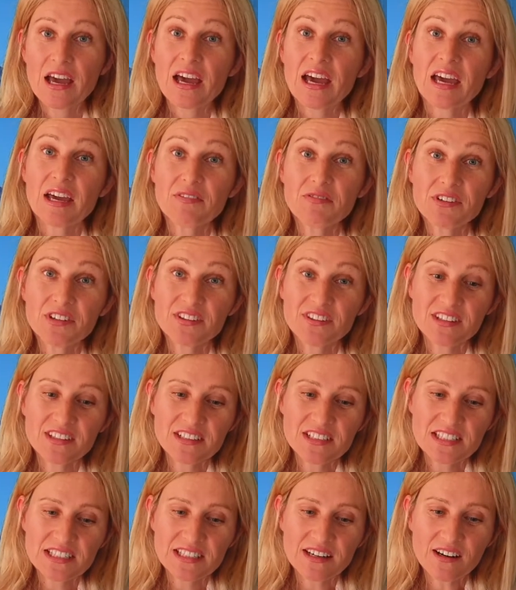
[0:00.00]
Everything
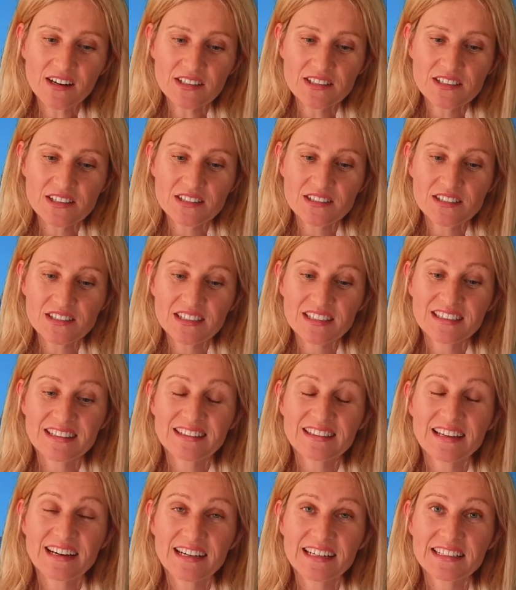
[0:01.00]
started
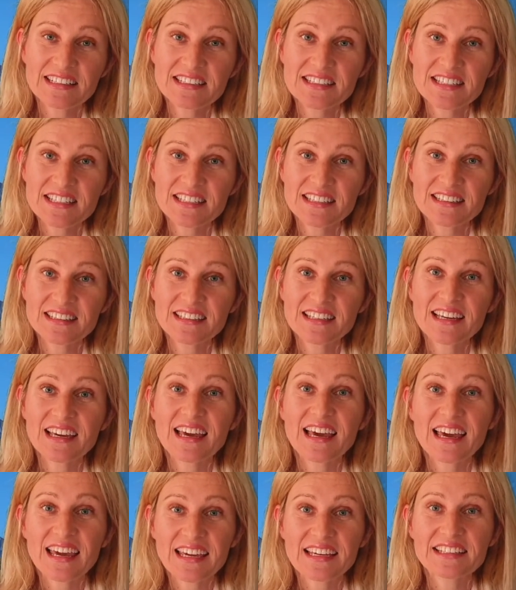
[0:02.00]
in
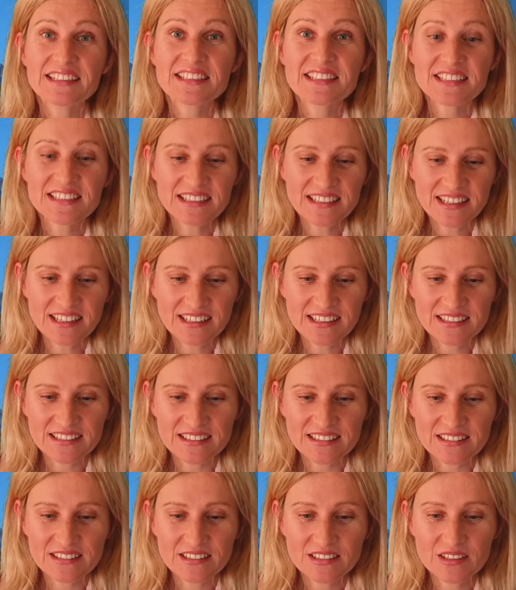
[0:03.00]

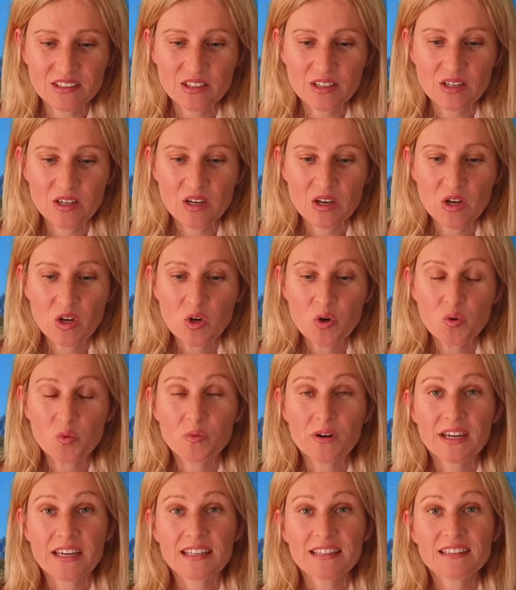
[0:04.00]
1989
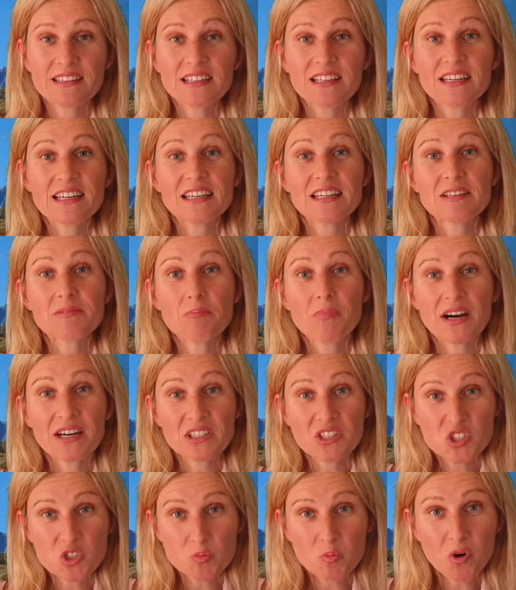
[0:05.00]
when in my
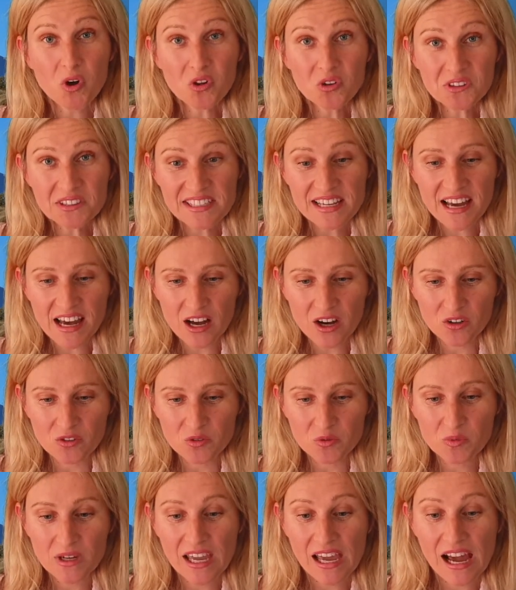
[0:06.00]
small
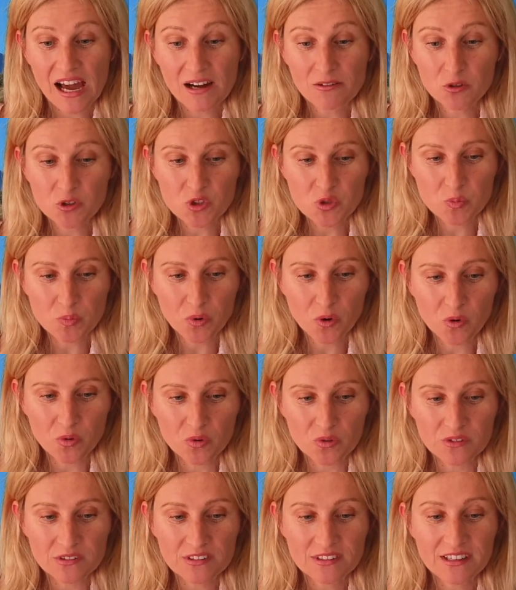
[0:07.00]
town where I was
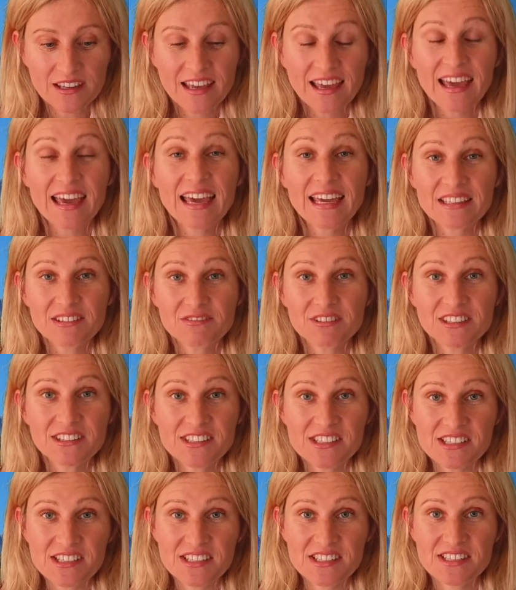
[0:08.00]
born,
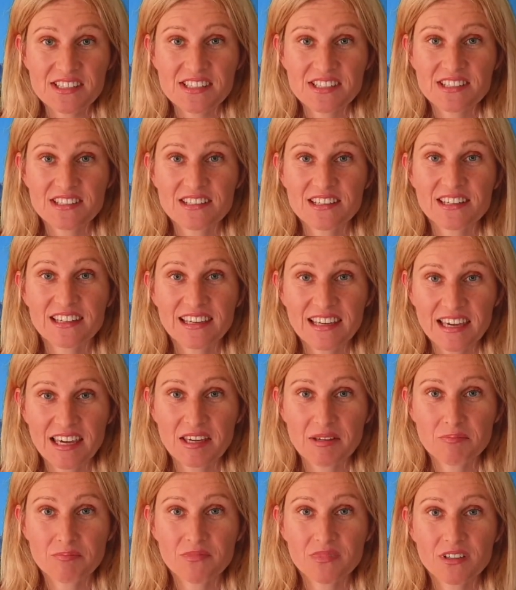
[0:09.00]
Adventists
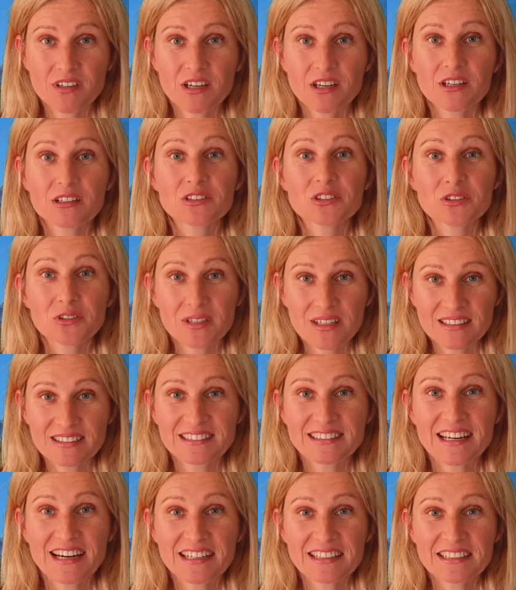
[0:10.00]
came to
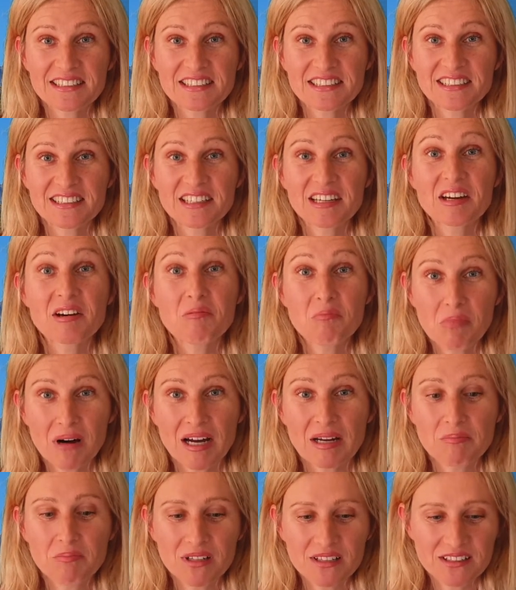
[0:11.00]
conduct
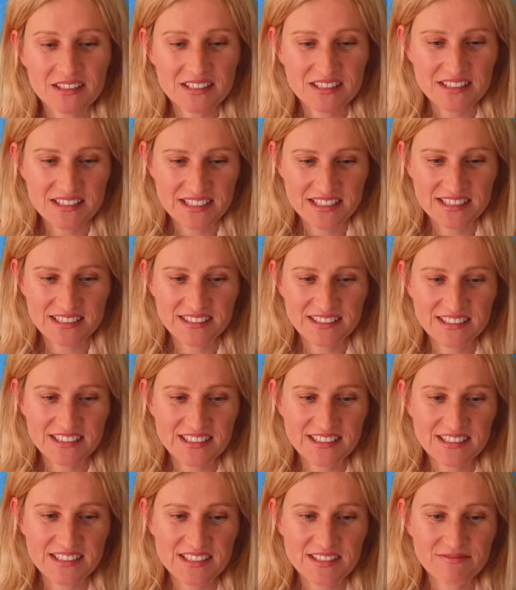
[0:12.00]
Bible
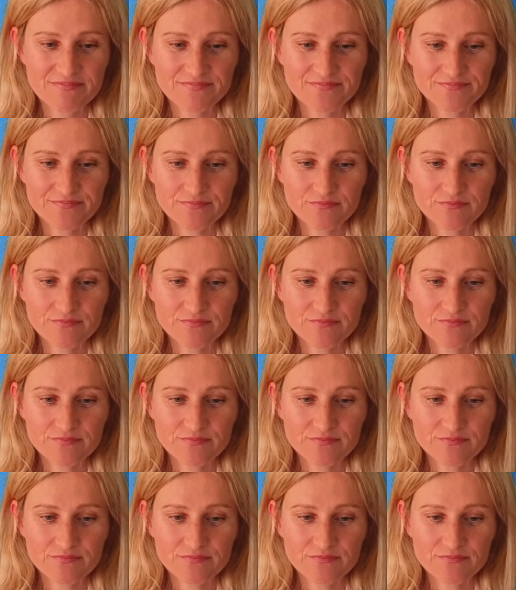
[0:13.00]
studies.